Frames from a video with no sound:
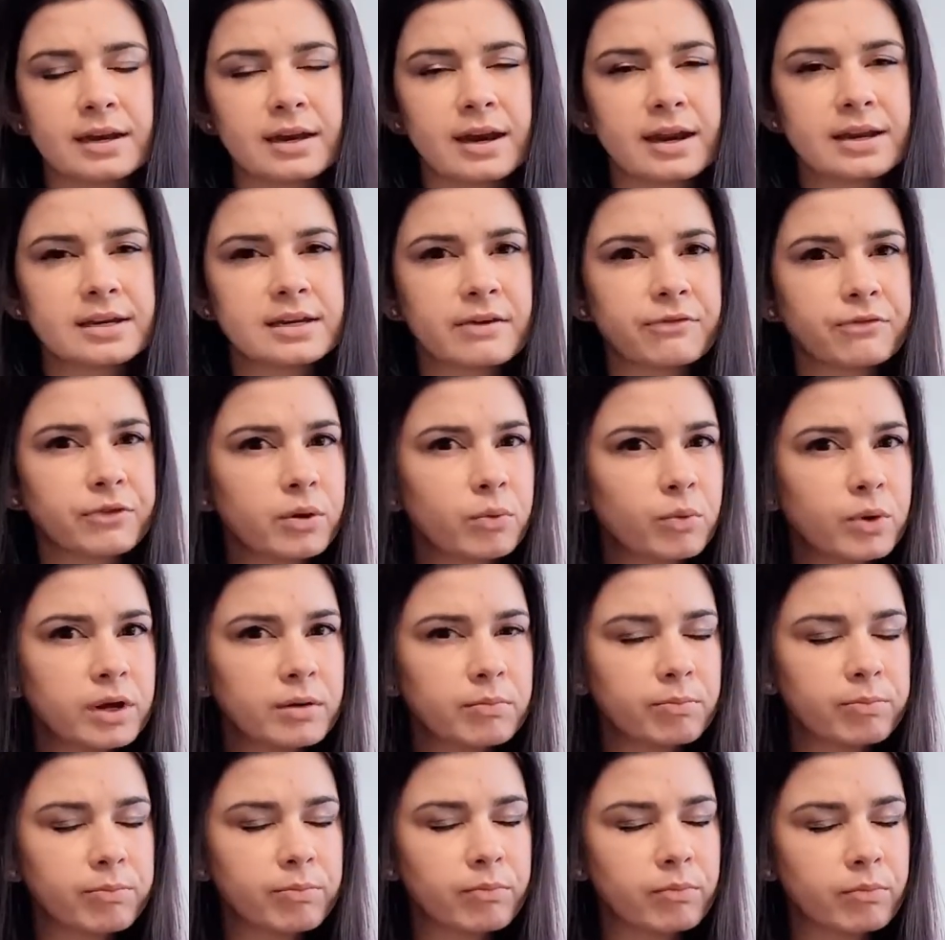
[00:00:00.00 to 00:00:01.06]
And I definitely
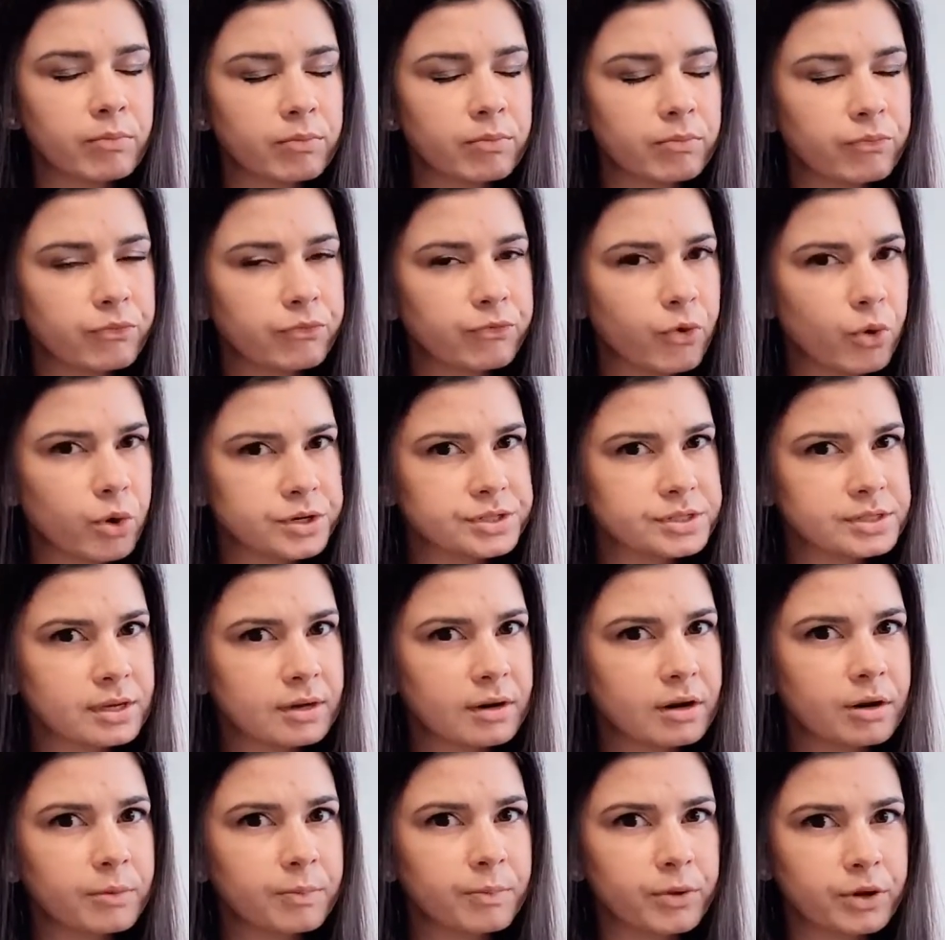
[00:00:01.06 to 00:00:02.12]
wouldn't force
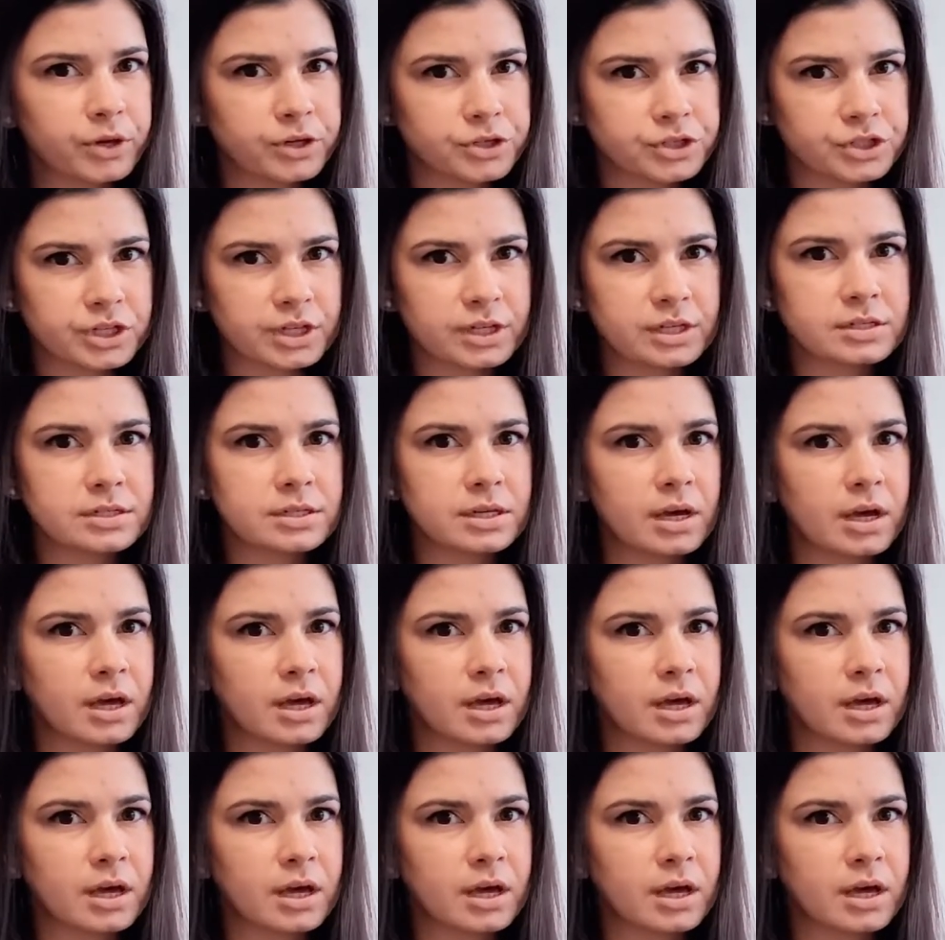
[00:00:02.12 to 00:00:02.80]
it or push it.